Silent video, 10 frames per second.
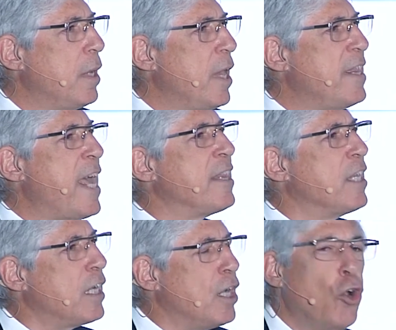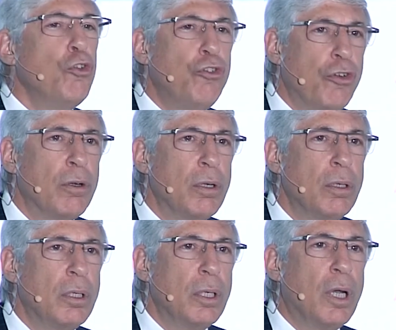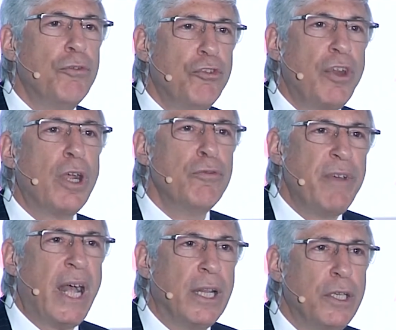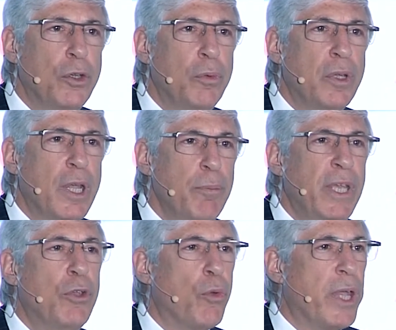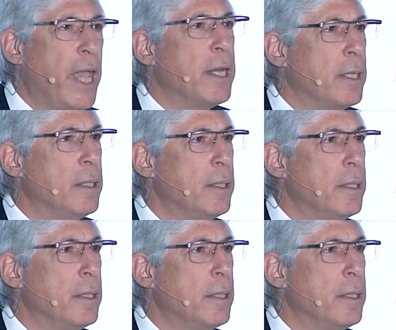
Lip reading: that the culture of shared value can be created.